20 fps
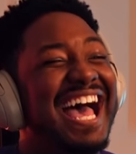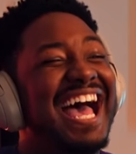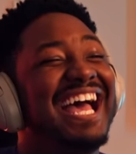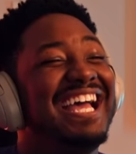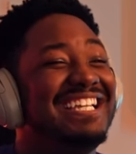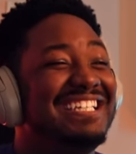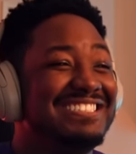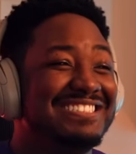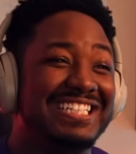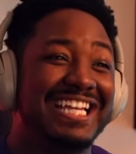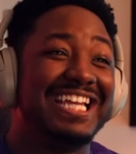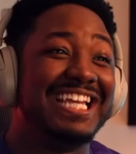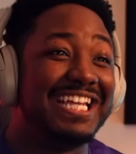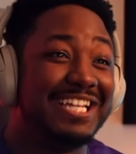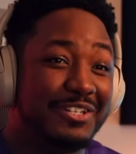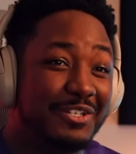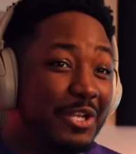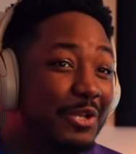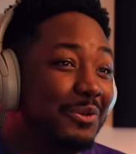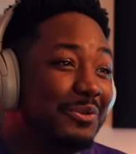He's like, hell
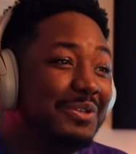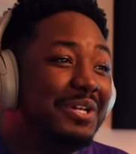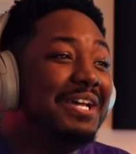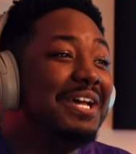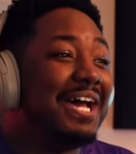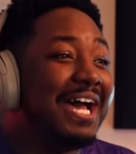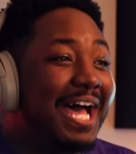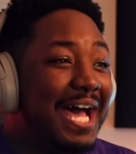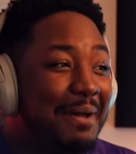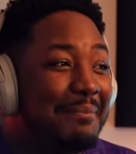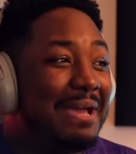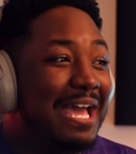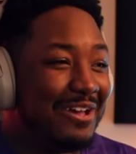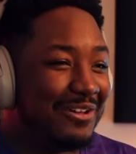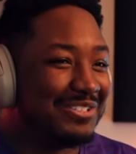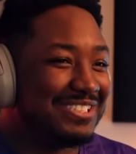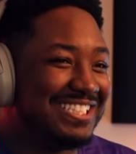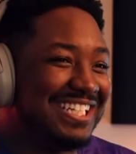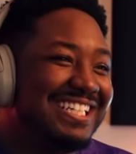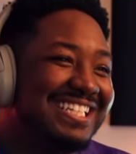no, I'm out.